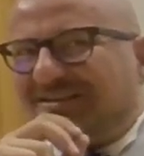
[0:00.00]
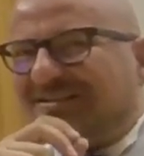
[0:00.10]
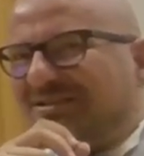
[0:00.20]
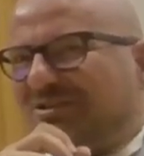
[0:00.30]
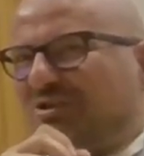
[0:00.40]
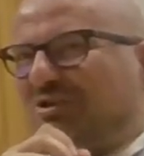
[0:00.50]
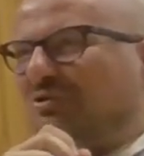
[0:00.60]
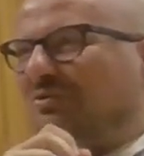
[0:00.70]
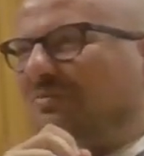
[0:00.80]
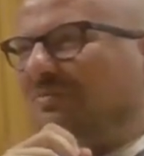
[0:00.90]

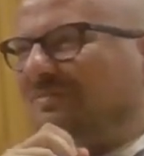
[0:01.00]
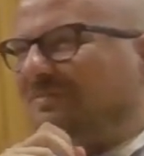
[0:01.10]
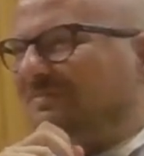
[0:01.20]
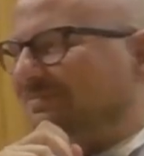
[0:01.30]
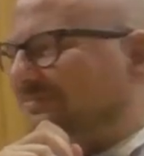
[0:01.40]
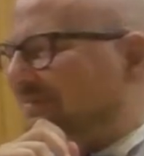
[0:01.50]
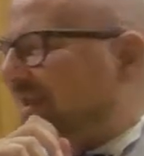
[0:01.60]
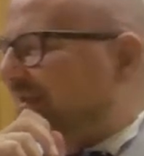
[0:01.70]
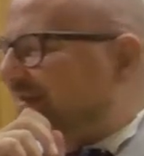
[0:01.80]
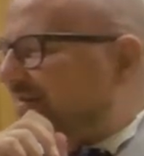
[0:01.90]
So,
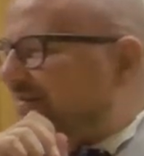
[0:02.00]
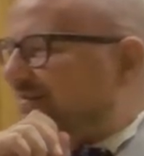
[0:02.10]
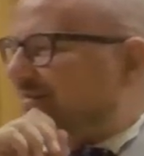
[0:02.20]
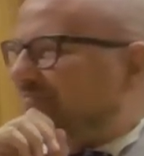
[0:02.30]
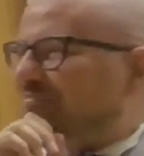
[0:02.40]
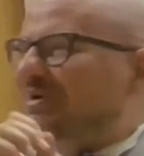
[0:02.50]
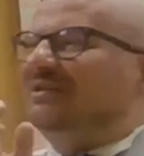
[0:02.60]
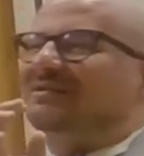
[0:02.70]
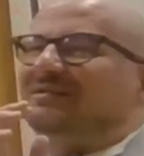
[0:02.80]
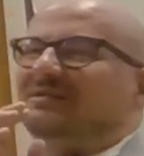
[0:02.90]

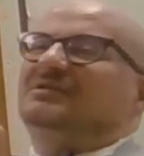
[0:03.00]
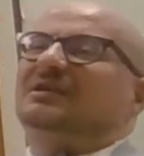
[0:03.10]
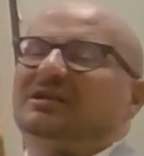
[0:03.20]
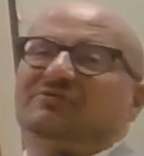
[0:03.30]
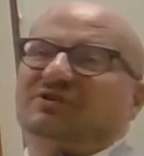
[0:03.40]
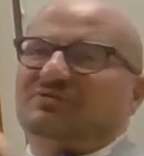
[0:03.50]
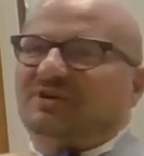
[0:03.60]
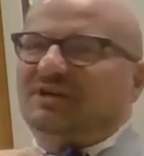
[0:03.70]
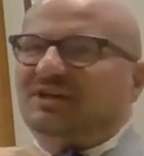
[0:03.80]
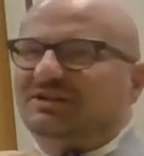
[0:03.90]
but still it was
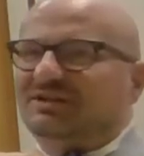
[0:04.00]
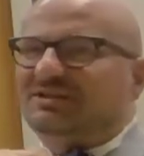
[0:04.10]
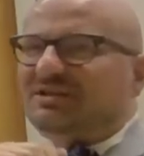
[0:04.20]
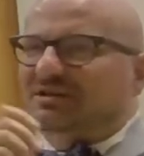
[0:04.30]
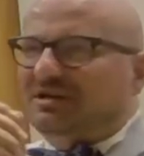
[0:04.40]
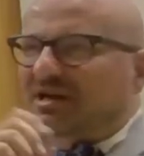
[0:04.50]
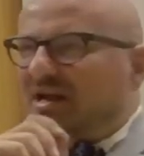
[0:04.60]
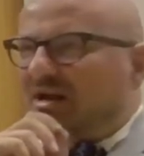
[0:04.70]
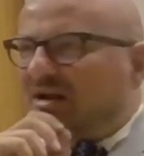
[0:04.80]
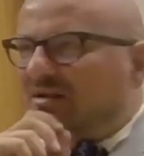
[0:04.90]
very interesting.
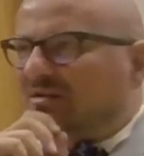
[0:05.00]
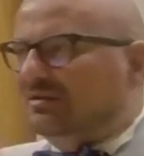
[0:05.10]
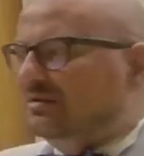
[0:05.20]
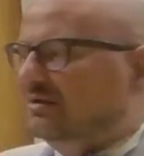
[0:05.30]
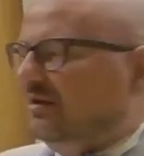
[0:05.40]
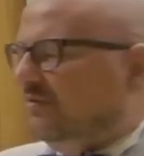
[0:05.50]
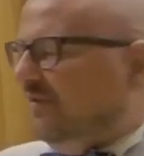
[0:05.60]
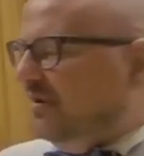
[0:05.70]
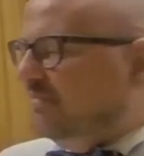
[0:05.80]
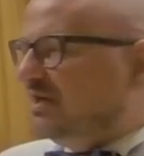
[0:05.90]
And
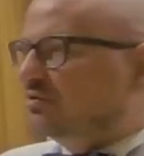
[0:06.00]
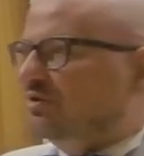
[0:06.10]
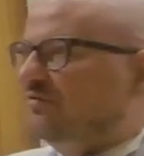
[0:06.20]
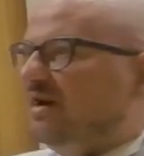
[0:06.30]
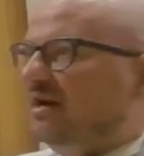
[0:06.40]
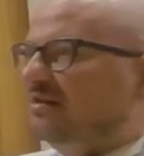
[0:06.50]
then based on that,